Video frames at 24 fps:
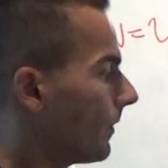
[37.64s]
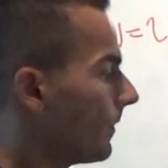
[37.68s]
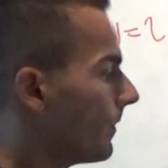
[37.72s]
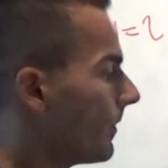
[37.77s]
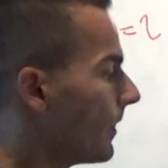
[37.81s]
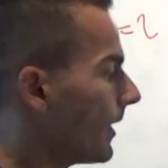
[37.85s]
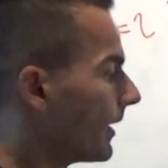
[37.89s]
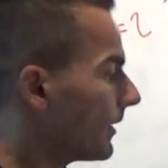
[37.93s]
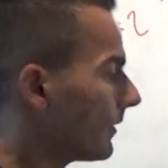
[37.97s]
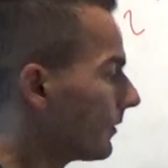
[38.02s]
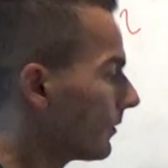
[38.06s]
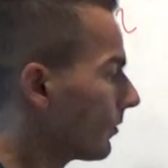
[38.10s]

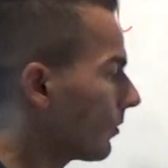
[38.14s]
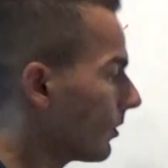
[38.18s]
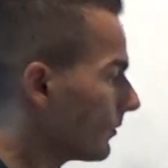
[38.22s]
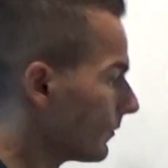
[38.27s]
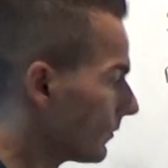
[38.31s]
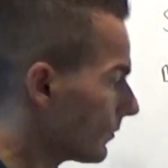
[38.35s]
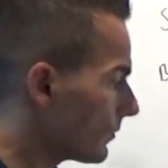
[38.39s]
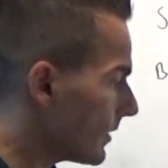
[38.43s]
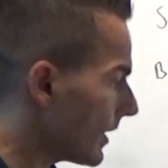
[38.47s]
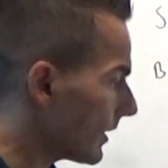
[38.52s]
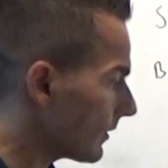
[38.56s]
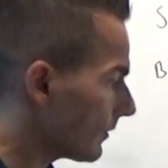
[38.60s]
that
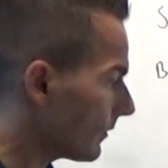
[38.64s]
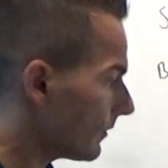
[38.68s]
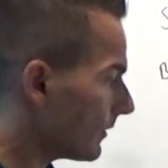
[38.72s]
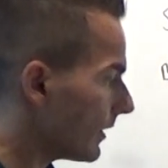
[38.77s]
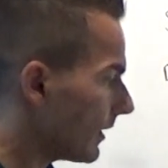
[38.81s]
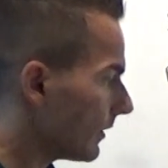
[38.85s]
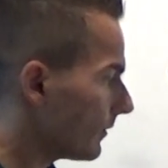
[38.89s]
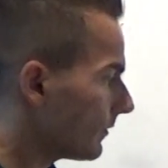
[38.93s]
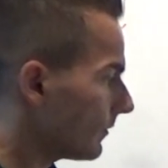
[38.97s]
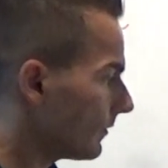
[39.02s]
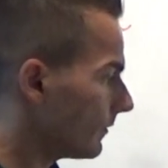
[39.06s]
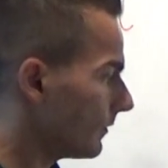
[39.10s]
constructs
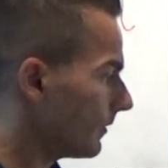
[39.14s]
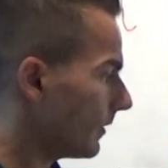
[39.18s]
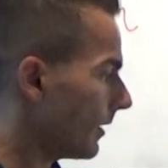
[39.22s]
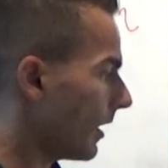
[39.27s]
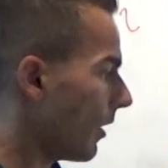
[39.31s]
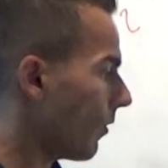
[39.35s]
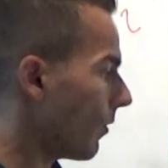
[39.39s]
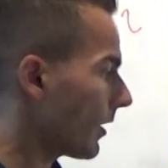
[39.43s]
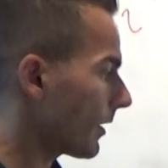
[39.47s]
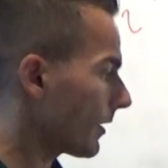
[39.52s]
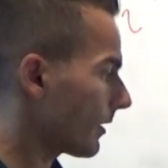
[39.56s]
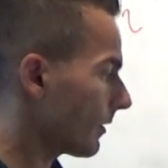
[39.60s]
us
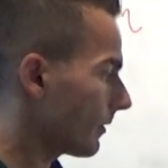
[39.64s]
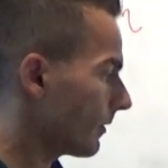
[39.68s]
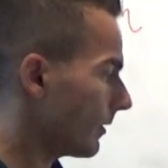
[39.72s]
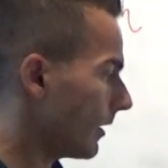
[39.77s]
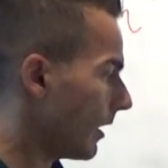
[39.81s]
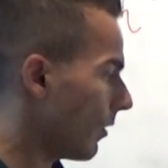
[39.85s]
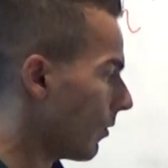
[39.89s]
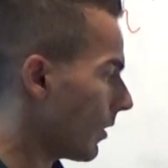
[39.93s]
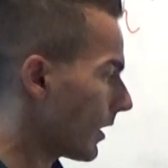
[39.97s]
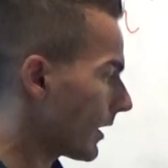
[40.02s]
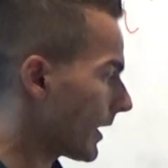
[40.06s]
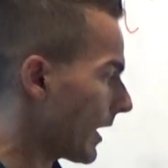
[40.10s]

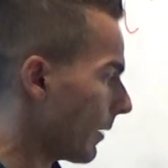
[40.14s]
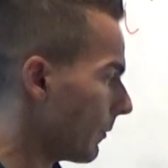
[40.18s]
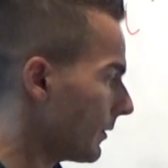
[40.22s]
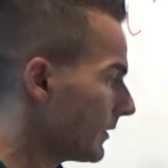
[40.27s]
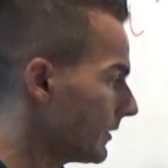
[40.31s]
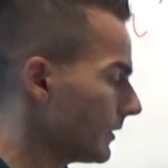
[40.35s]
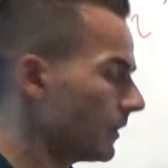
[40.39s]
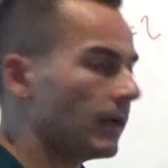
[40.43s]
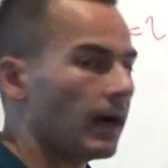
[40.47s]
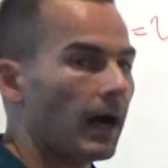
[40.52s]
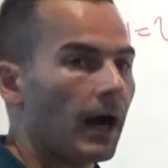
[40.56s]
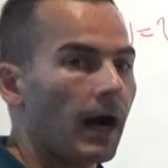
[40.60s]
our
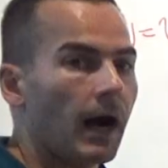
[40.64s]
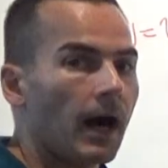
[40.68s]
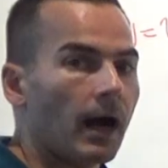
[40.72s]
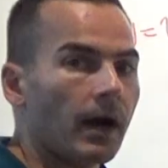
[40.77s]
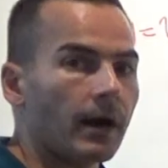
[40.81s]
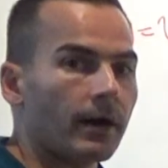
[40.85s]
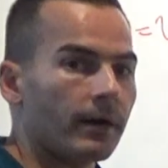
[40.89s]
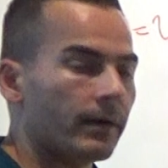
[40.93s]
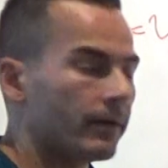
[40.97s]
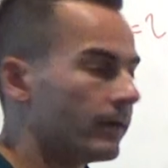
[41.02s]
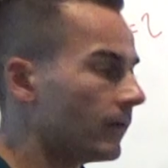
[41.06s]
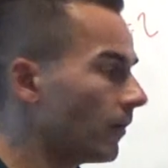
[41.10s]
capital
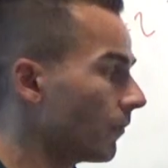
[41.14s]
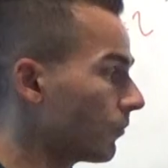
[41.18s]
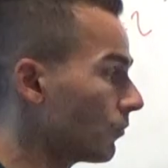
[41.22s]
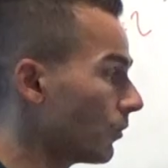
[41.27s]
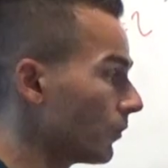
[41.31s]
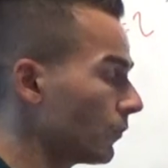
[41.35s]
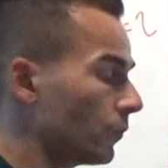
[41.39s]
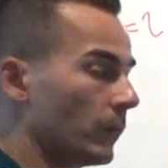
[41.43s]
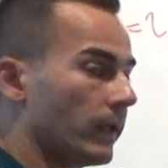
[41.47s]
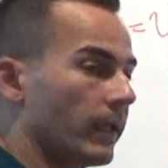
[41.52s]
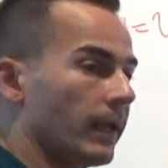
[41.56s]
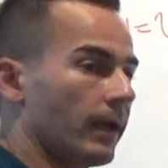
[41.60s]
R. Of
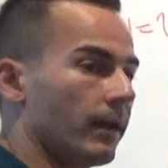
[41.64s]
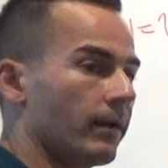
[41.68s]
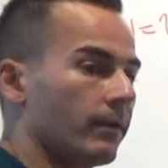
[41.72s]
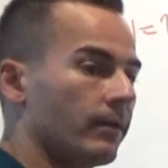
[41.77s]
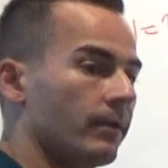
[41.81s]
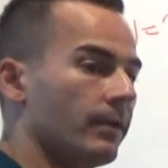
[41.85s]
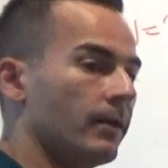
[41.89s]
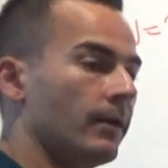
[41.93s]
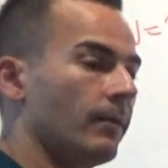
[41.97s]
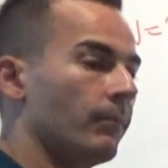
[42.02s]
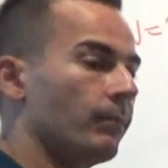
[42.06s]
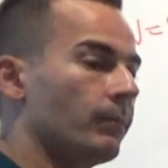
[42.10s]
course we can
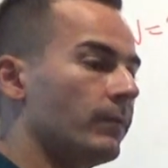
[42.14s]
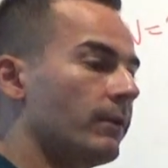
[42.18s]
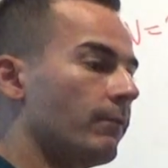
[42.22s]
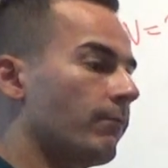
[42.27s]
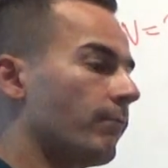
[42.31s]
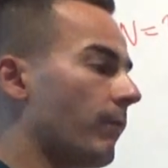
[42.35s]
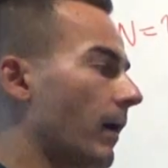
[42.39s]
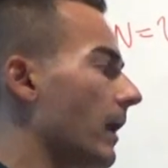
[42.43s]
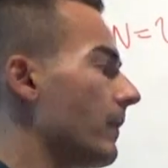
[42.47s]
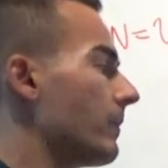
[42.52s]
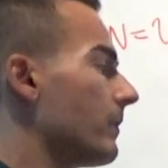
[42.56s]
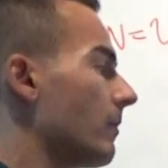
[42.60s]

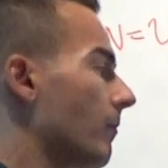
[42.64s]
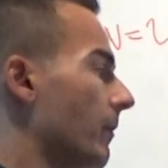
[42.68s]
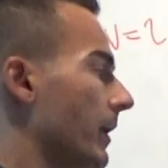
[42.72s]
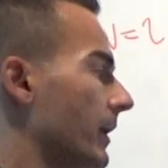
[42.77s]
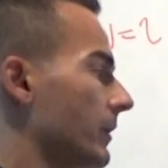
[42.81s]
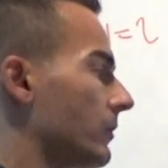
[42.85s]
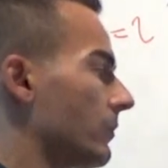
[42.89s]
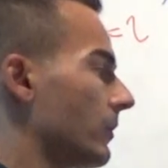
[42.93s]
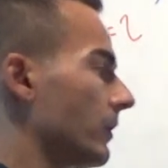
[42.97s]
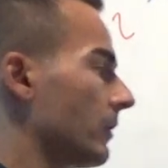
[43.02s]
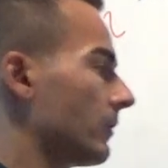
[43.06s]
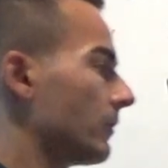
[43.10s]
define the
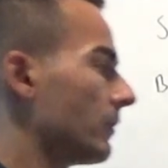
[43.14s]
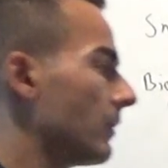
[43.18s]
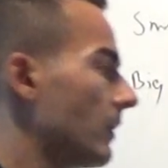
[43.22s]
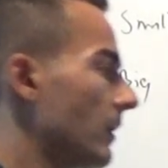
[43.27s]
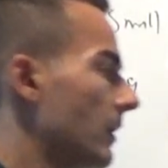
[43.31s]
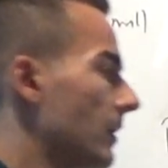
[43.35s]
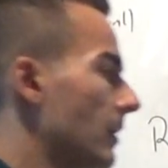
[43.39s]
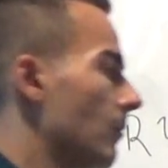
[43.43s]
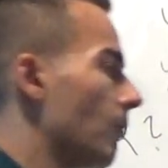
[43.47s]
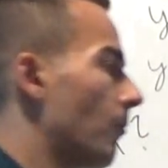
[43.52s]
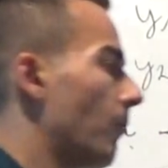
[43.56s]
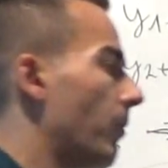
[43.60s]
matrix,
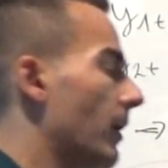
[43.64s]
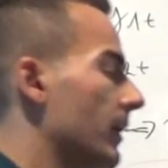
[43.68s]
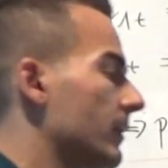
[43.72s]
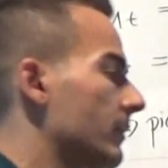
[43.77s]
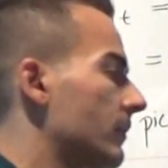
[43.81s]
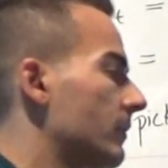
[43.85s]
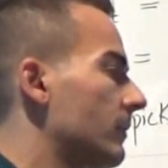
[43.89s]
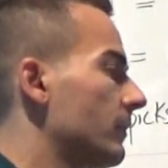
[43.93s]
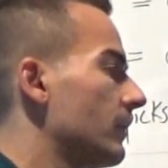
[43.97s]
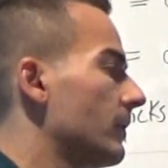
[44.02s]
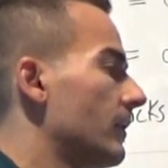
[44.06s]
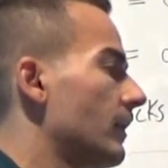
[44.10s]

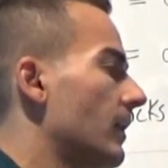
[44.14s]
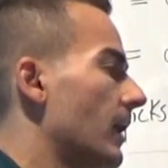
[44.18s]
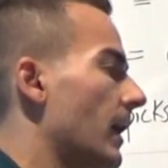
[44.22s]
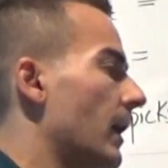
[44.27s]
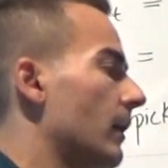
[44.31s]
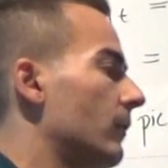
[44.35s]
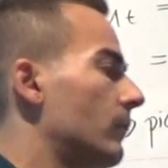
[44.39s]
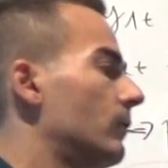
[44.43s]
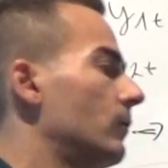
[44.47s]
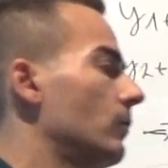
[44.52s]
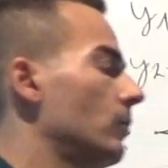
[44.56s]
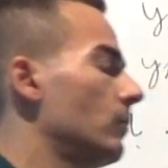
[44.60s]
but
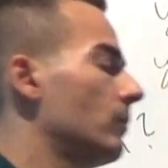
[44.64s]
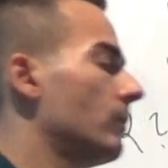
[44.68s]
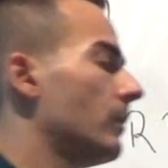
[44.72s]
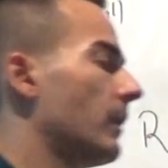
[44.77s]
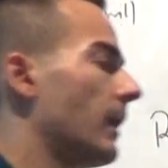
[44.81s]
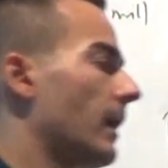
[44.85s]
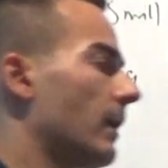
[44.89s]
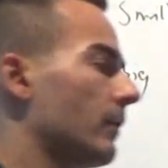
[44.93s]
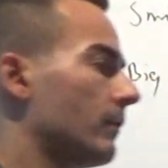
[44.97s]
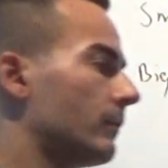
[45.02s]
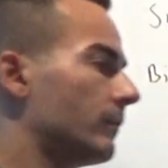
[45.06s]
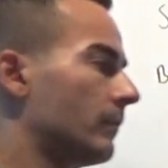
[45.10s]
as soon
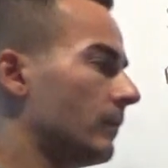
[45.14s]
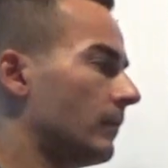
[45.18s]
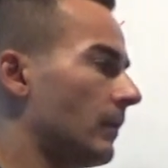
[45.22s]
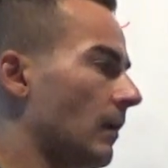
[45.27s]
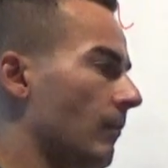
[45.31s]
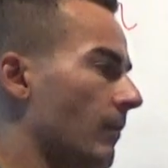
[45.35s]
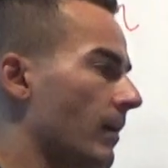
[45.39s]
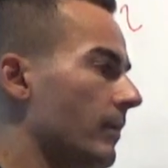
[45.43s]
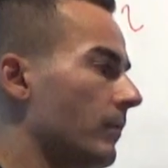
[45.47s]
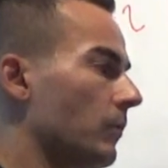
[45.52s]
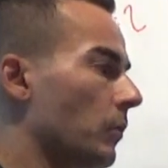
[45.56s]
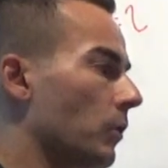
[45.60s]
as the
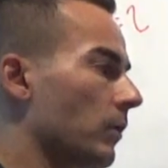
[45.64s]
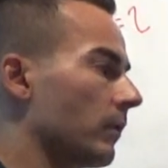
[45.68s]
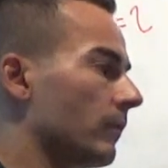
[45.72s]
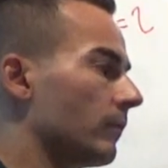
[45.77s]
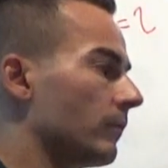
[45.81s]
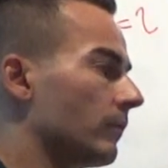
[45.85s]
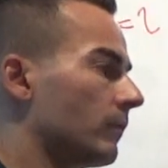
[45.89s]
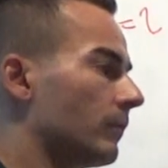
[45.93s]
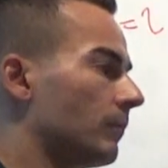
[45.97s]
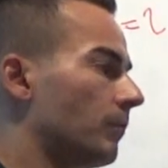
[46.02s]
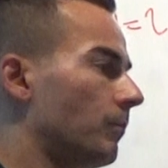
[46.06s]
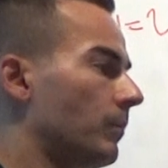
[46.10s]

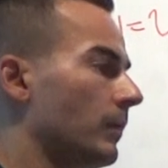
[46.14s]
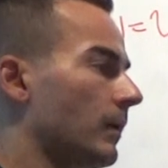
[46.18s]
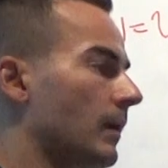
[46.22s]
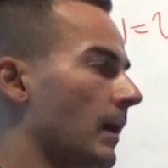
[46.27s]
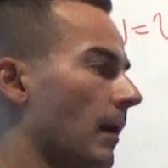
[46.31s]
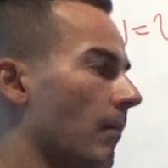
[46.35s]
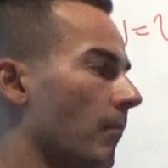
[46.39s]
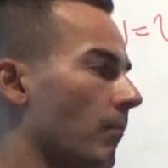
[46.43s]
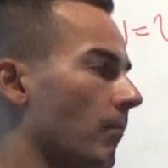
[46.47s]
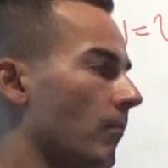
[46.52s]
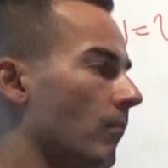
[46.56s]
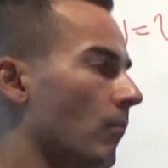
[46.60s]
dimensions
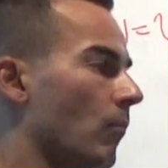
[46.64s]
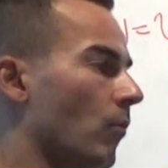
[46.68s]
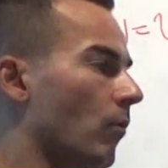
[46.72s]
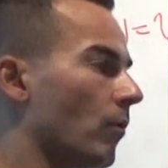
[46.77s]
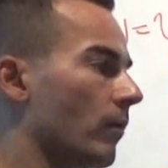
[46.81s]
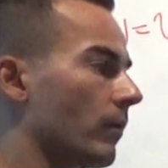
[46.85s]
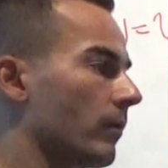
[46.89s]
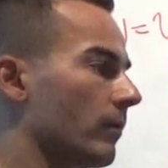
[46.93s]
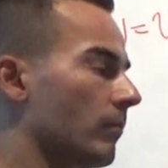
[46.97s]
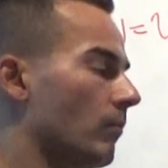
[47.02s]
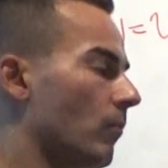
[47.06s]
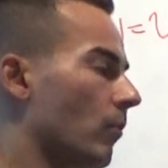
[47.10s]
become
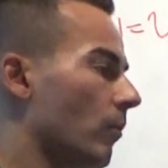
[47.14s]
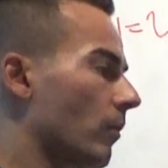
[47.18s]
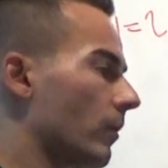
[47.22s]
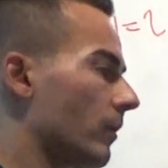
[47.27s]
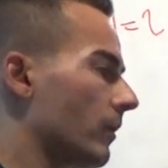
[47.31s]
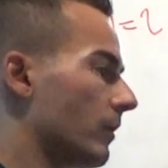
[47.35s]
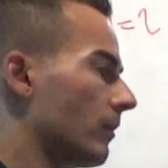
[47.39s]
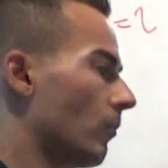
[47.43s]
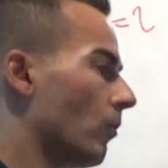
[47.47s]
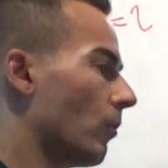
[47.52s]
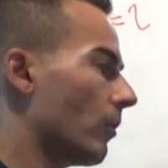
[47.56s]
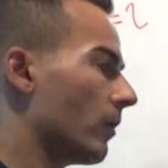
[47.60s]

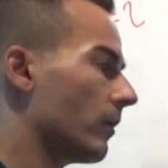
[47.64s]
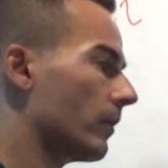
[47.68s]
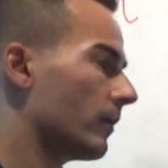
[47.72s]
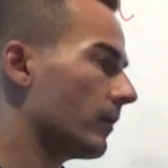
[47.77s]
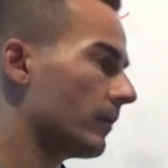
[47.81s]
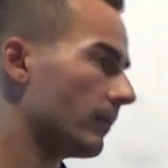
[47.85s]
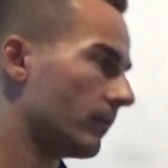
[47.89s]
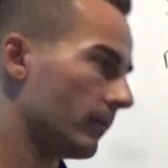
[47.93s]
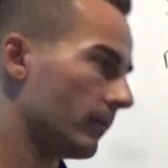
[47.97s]
more